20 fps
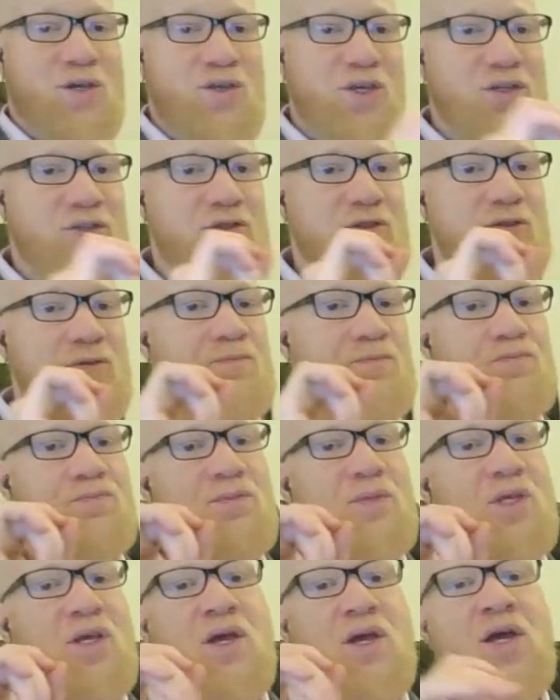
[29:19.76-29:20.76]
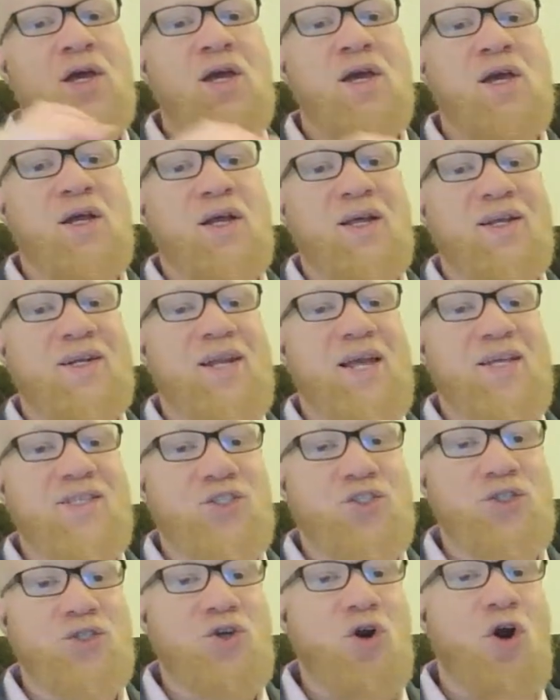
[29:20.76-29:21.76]
say this.
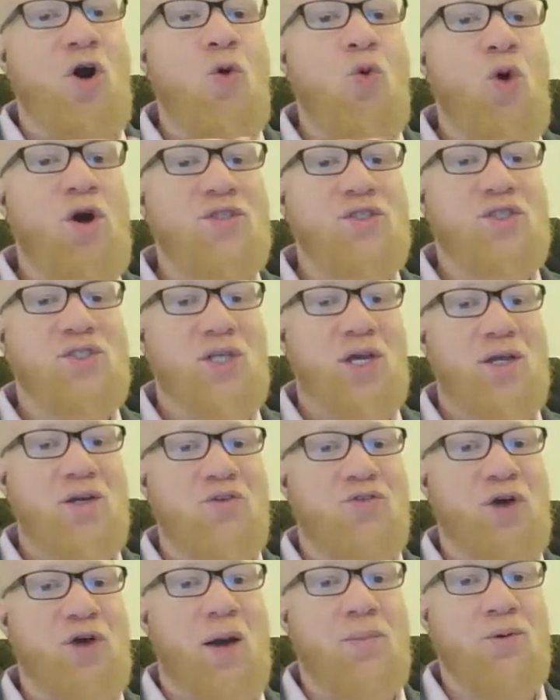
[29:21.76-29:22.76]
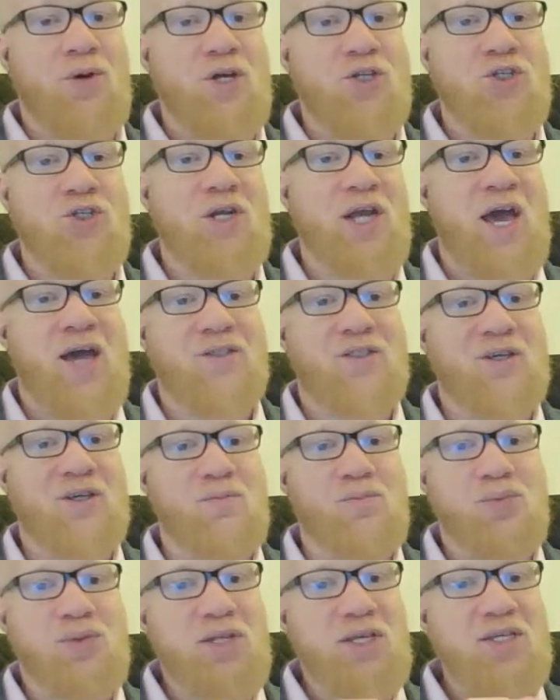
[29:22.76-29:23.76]
Let's just call one state of operation as
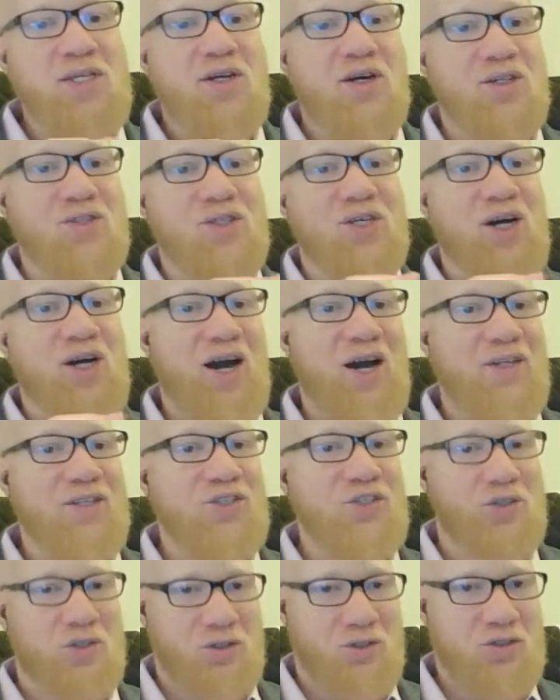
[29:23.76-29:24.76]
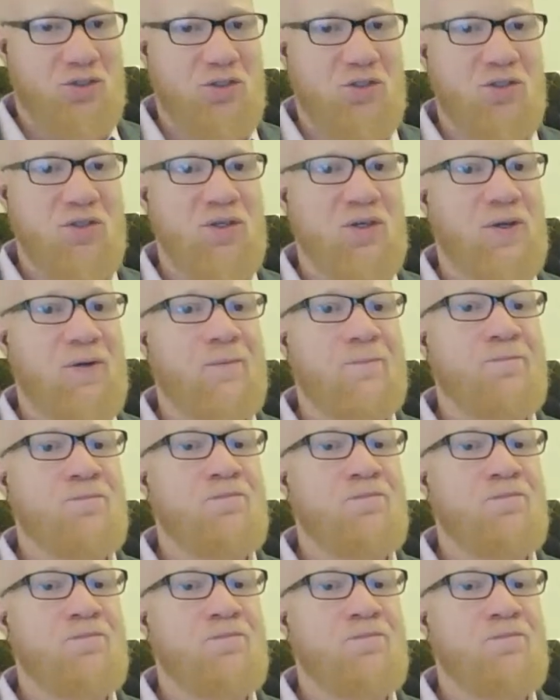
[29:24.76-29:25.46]
complete unconscious